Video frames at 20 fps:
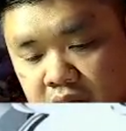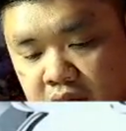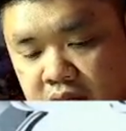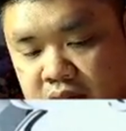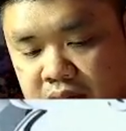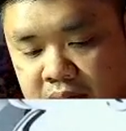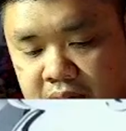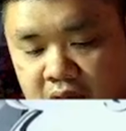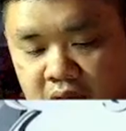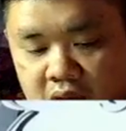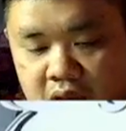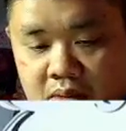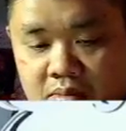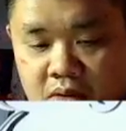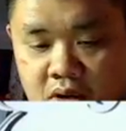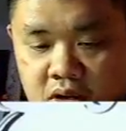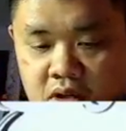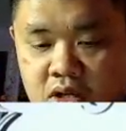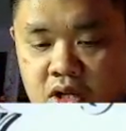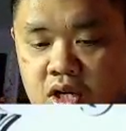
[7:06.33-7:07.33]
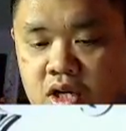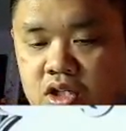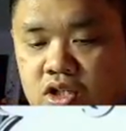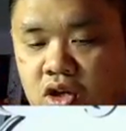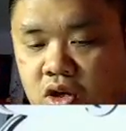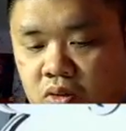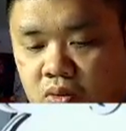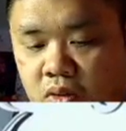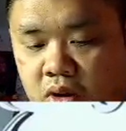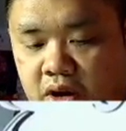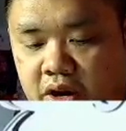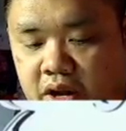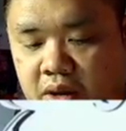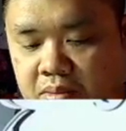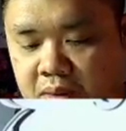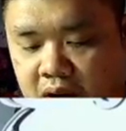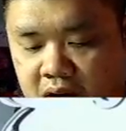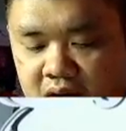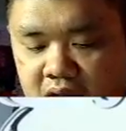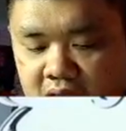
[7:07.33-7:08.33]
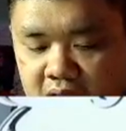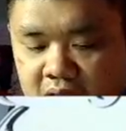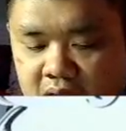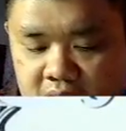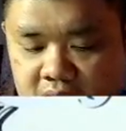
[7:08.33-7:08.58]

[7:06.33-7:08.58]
on my cotton ball. Don't worry about it getting